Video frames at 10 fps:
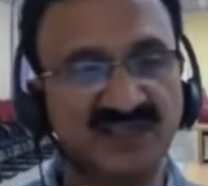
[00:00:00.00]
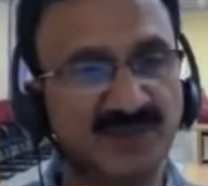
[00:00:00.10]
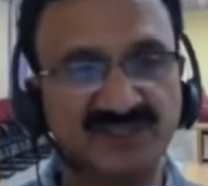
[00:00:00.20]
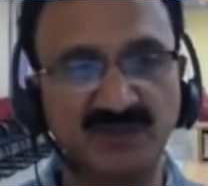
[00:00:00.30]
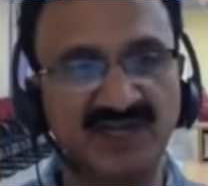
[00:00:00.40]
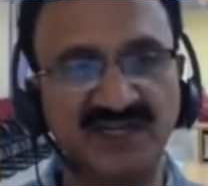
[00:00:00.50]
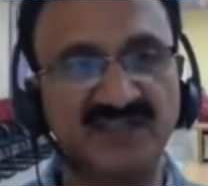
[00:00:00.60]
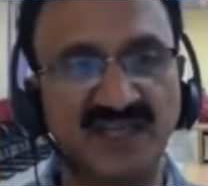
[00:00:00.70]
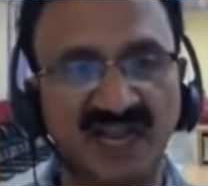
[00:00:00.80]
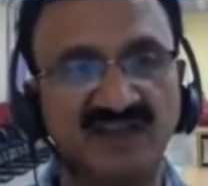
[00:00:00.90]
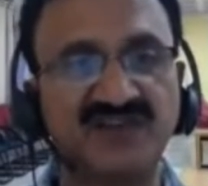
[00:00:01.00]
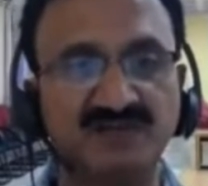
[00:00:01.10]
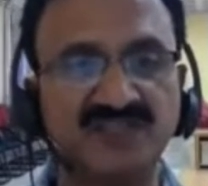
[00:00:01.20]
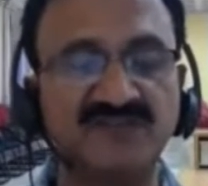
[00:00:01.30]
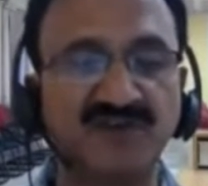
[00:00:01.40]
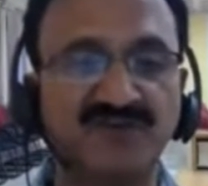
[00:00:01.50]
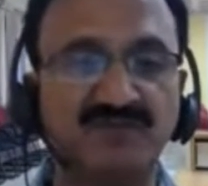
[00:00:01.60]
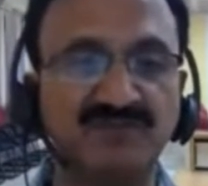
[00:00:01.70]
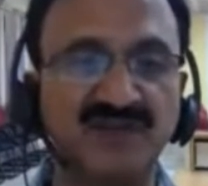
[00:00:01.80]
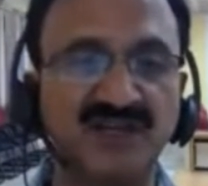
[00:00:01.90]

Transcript: a possibility in their lifetime suffer from